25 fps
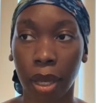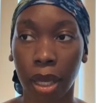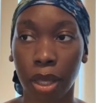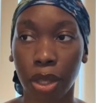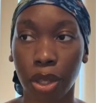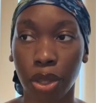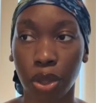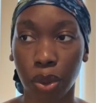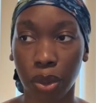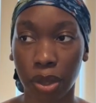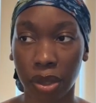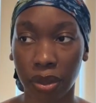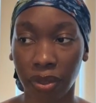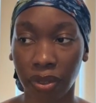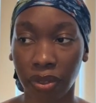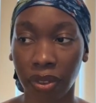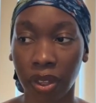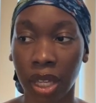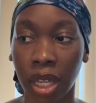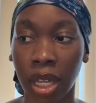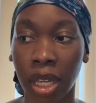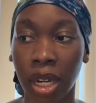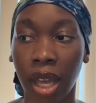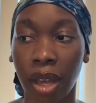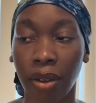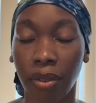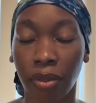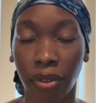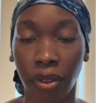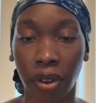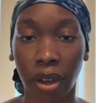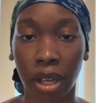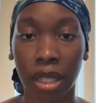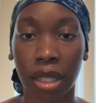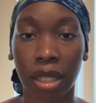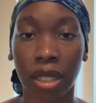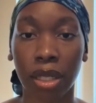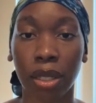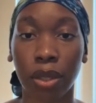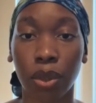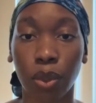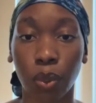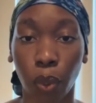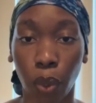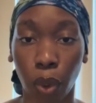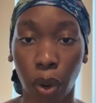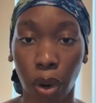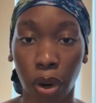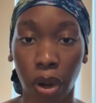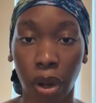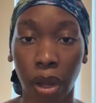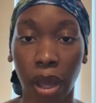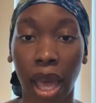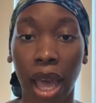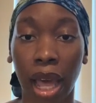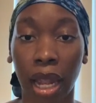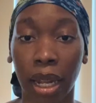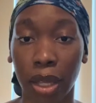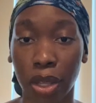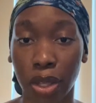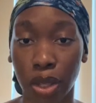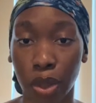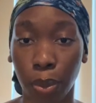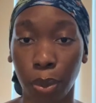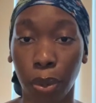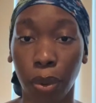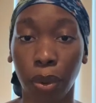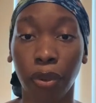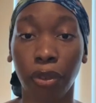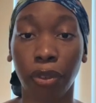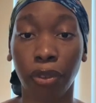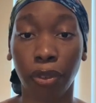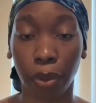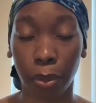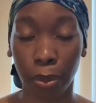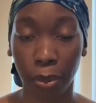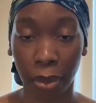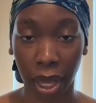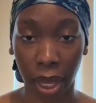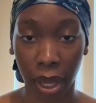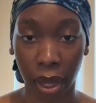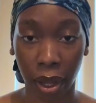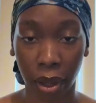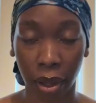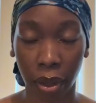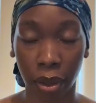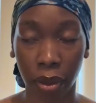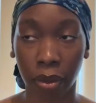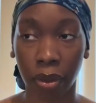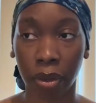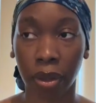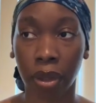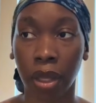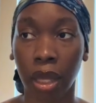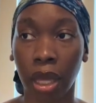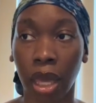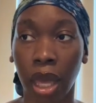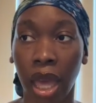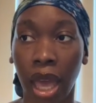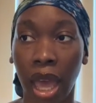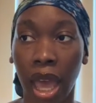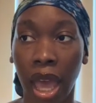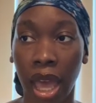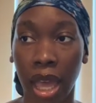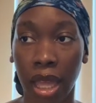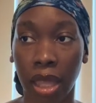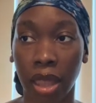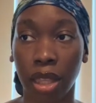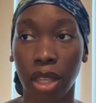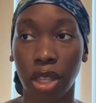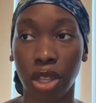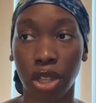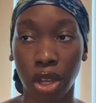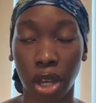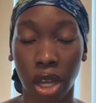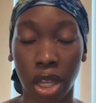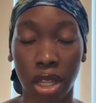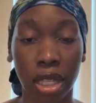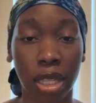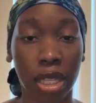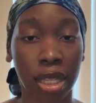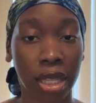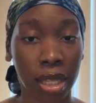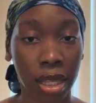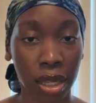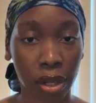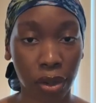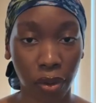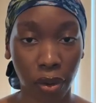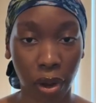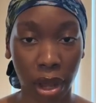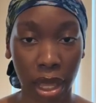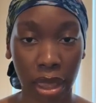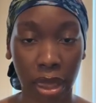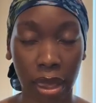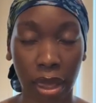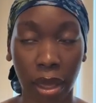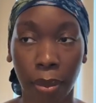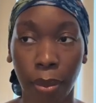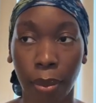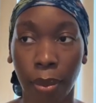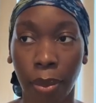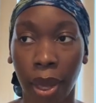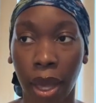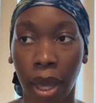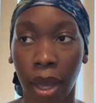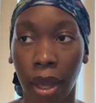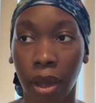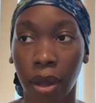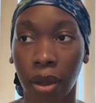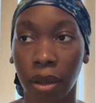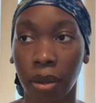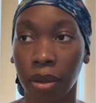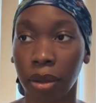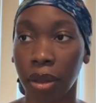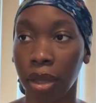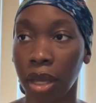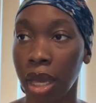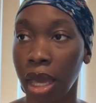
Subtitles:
Josephine and Francis were eligible for bail, and the judge did grant them bail.